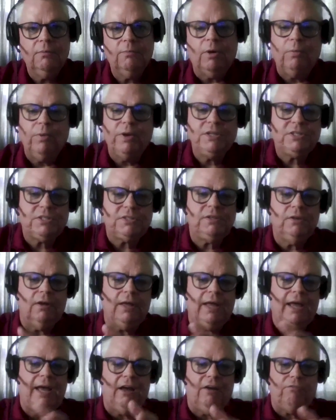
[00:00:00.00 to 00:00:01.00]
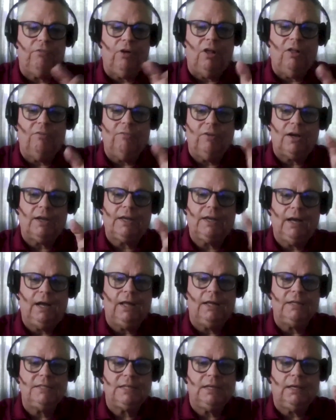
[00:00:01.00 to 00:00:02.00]
But we still have all of our
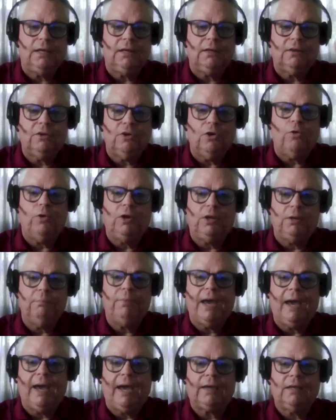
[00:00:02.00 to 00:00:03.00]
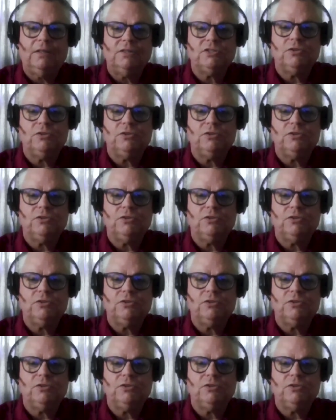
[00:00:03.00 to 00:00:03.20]
content going back,